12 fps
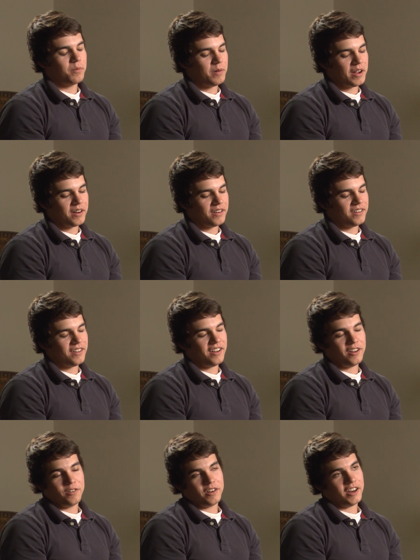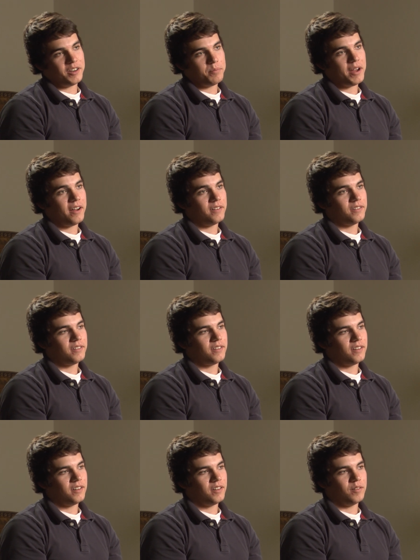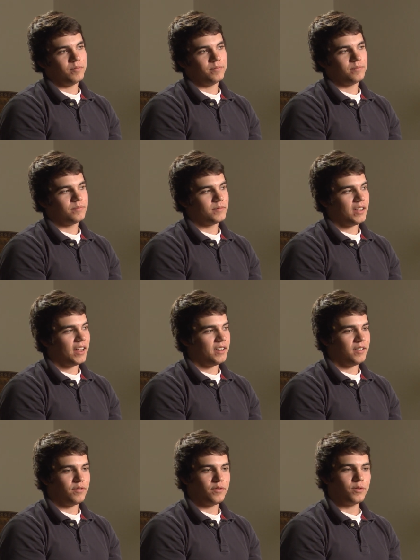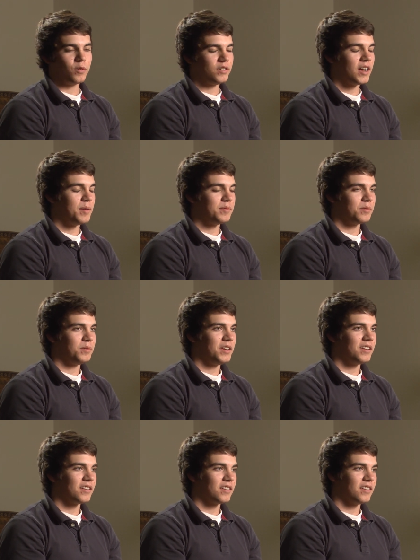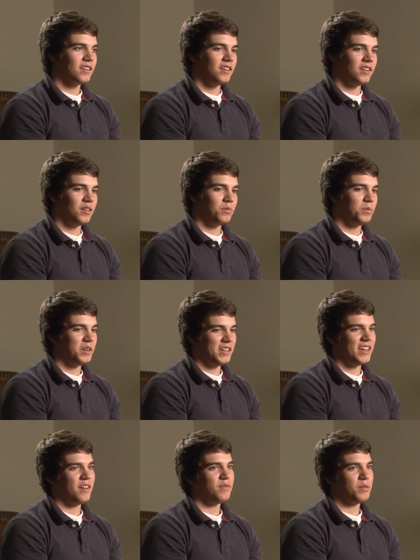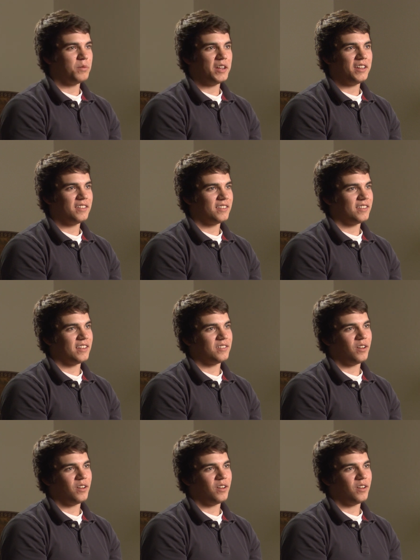weighing 190 pounds. Um, I lift four times a week. Uh, really heavy weight. That's